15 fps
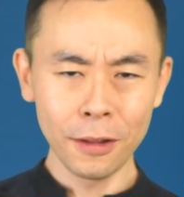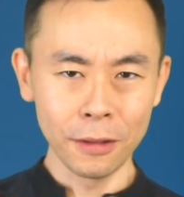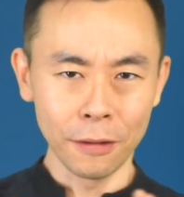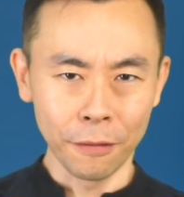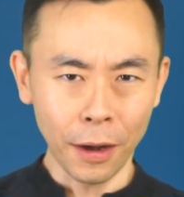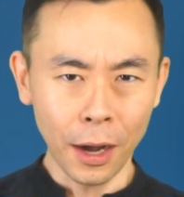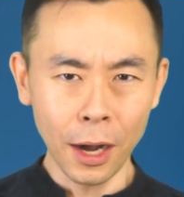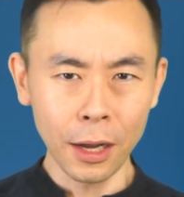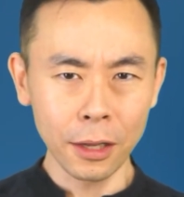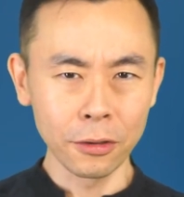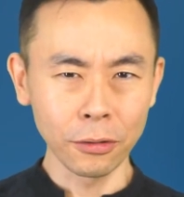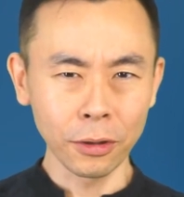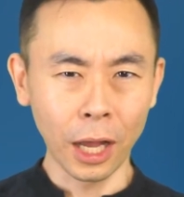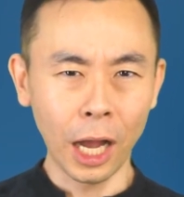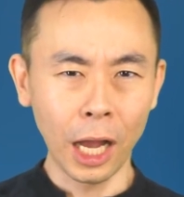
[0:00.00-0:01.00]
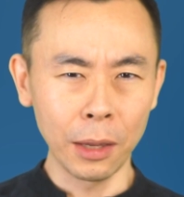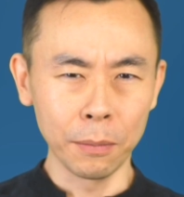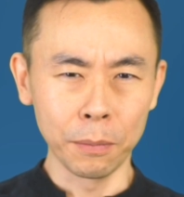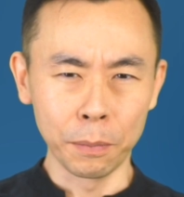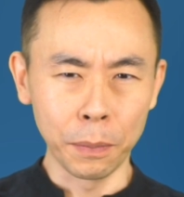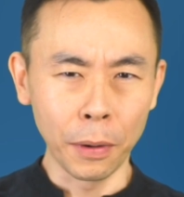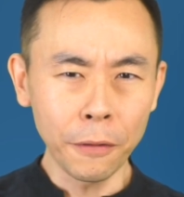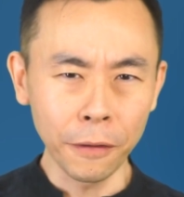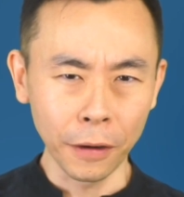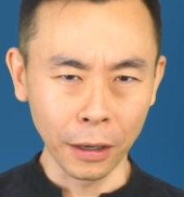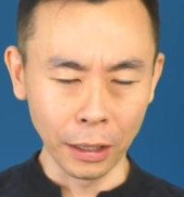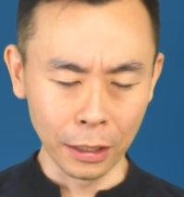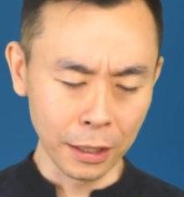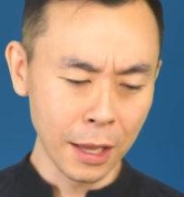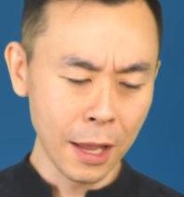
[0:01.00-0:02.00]
divide your time
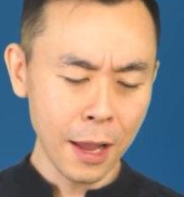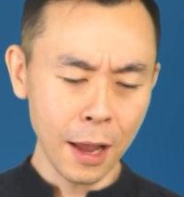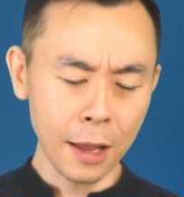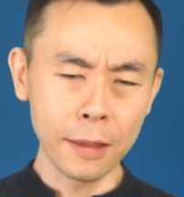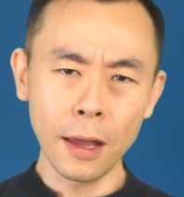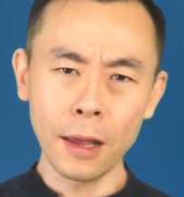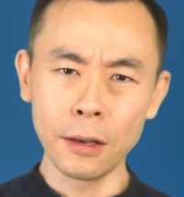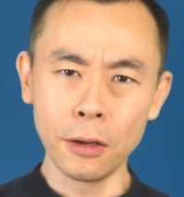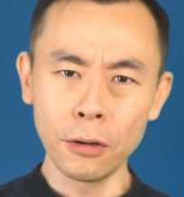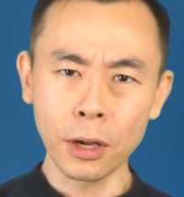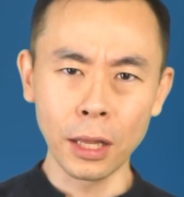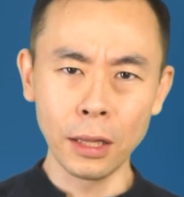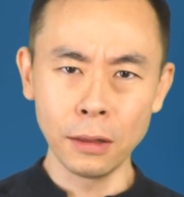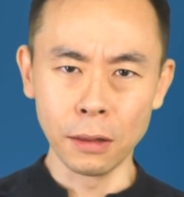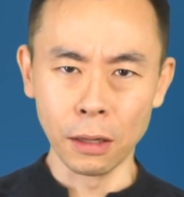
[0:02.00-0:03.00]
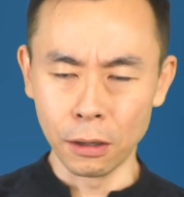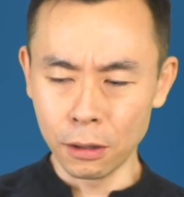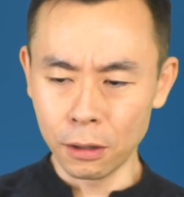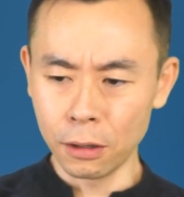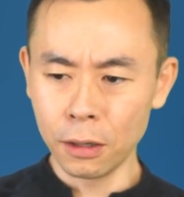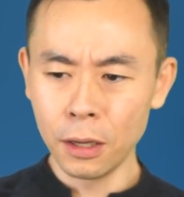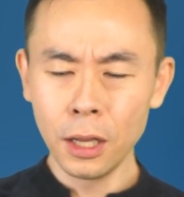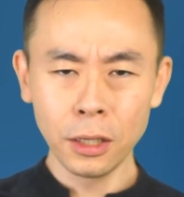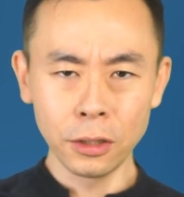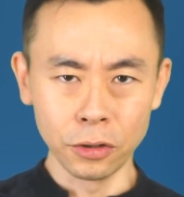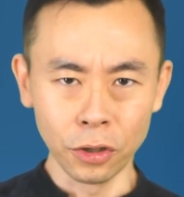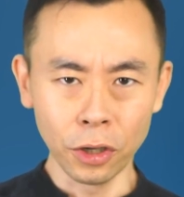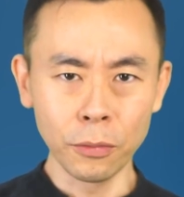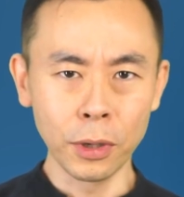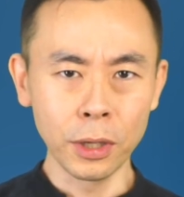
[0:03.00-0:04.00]
perfectly and then you can learn
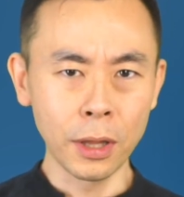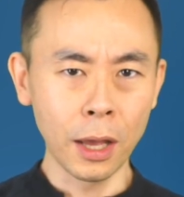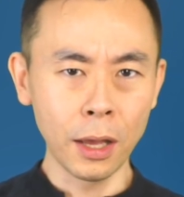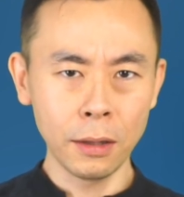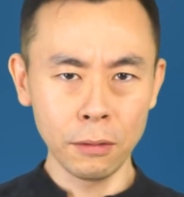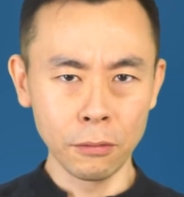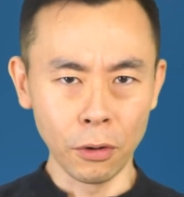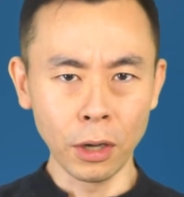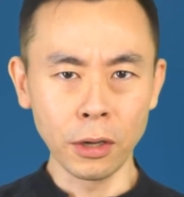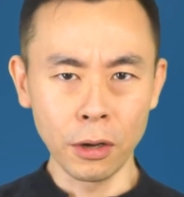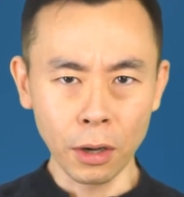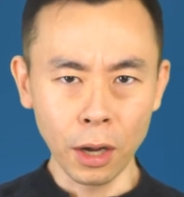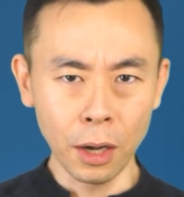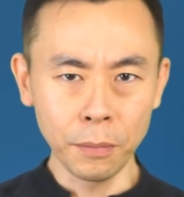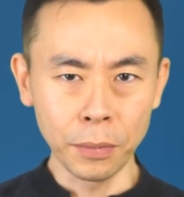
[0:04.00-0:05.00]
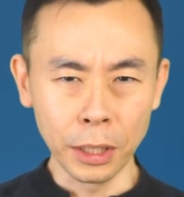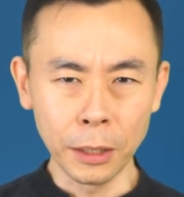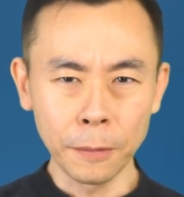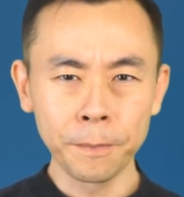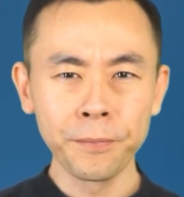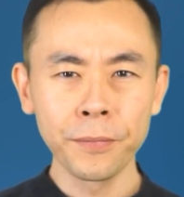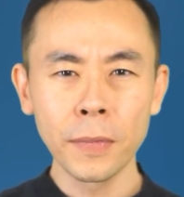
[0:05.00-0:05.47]
German and run your company,